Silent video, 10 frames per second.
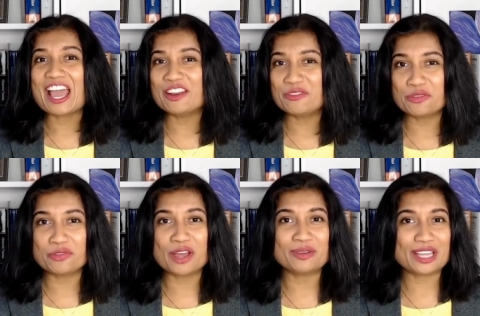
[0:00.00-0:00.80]
And if you
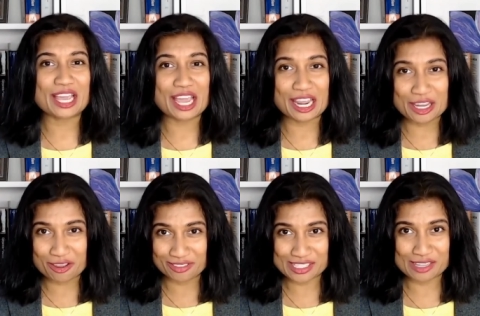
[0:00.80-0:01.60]
found
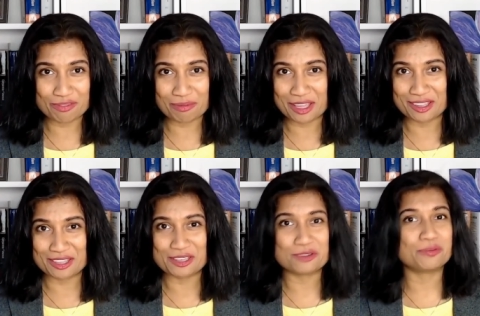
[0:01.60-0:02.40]
any of this
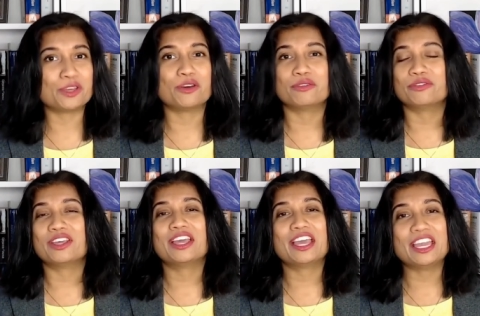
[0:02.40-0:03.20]
information to be of
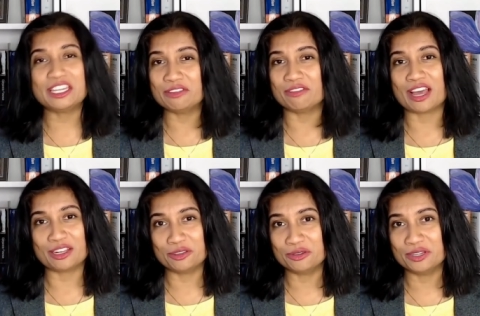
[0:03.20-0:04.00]
any
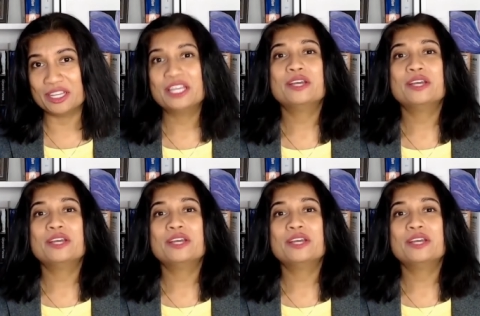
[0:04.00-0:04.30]
value,